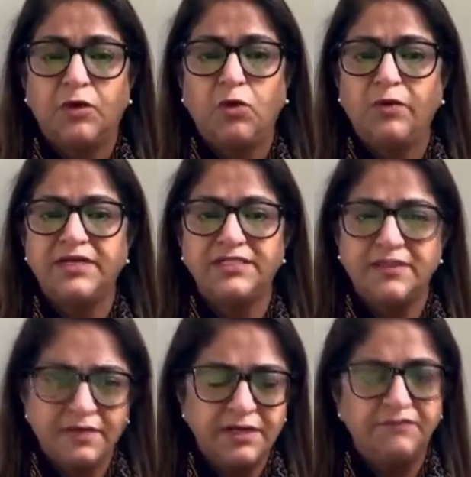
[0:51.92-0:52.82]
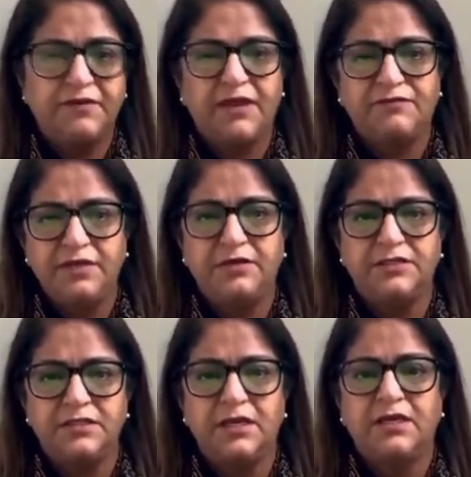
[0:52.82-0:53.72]
For over 75
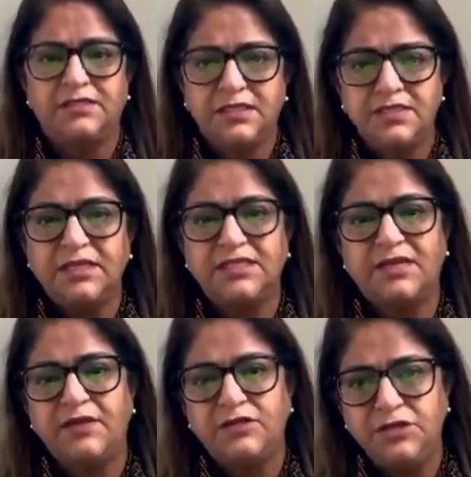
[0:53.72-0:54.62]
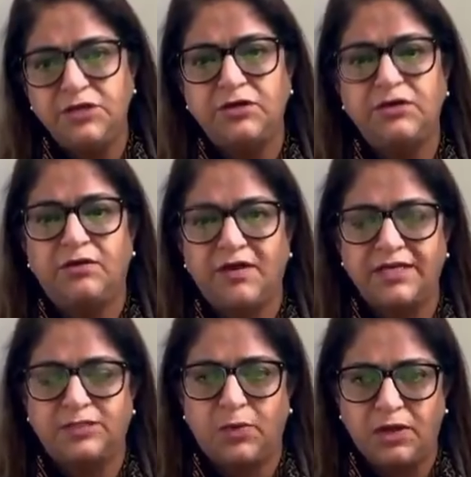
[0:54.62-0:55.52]
years, Sindhis have endured
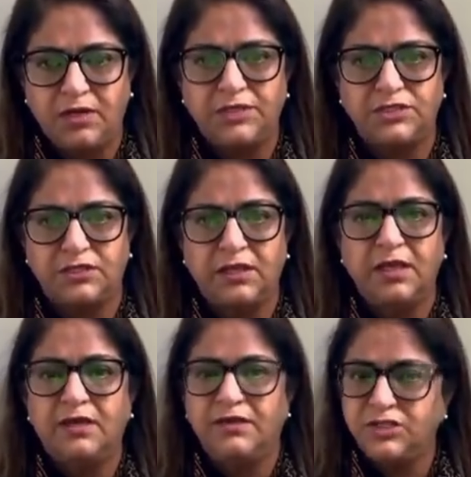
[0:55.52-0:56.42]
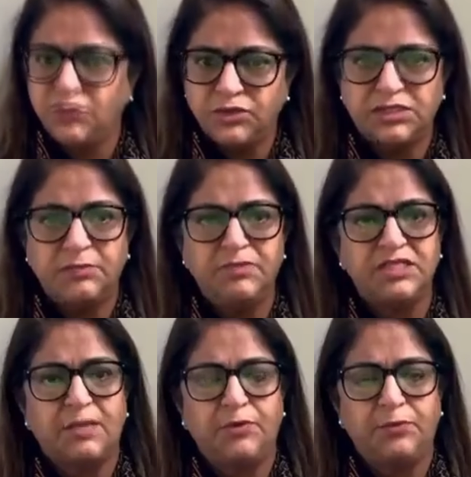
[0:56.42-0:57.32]
rights violation, resource
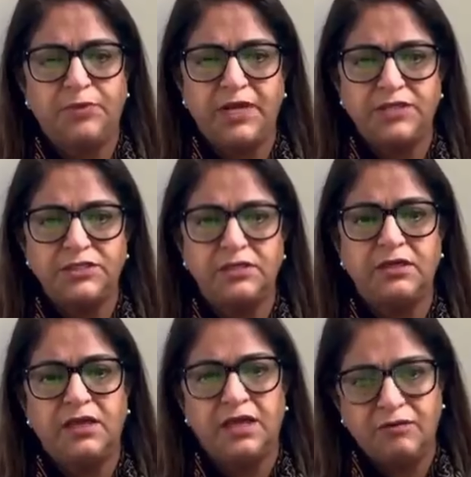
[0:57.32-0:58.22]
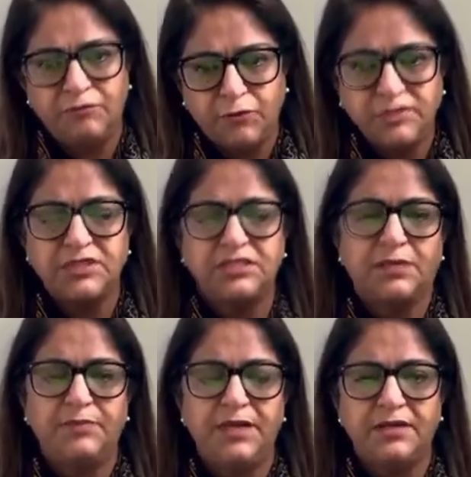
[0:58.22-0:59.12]
misappropriation, enforced
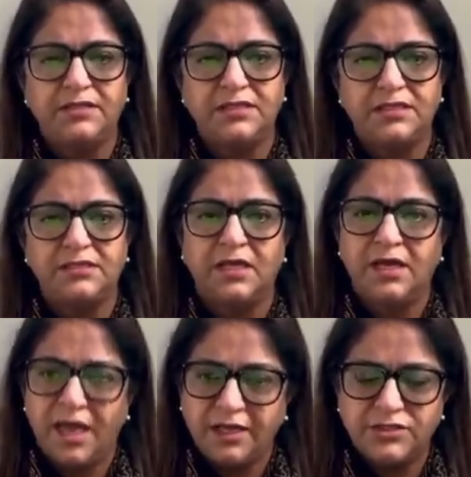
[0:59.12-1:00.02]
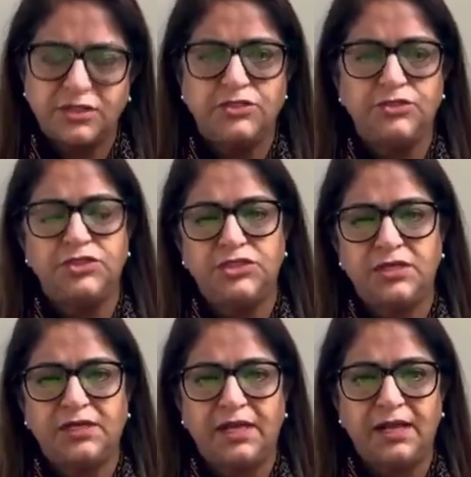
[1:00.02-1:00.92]
disappearances,
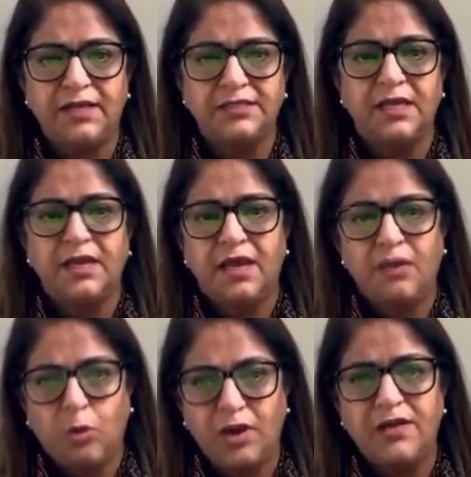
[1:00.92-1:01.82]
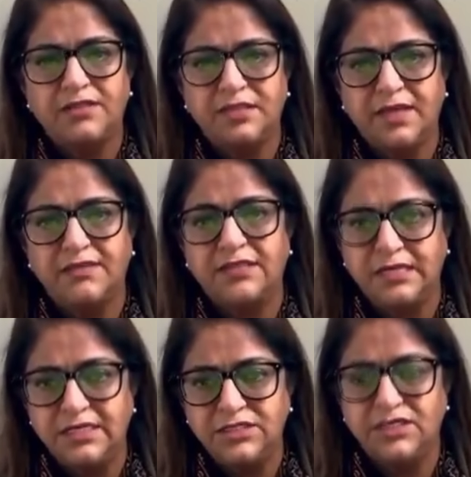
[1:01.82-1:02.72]
extrajudicial killings, and violence
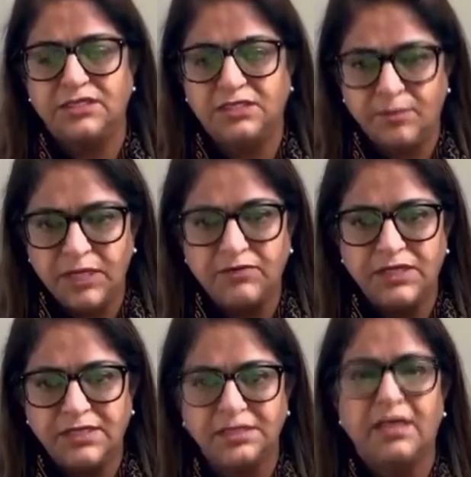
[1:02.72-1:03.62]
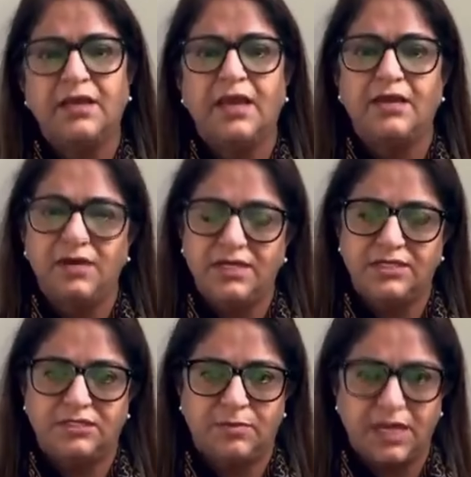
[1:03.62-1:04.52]
against indigenous communities and
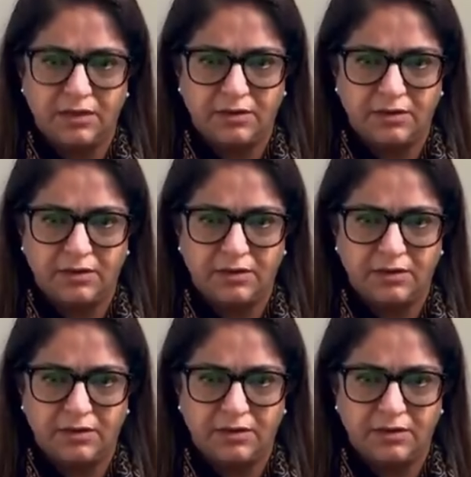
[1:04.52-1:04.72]
religious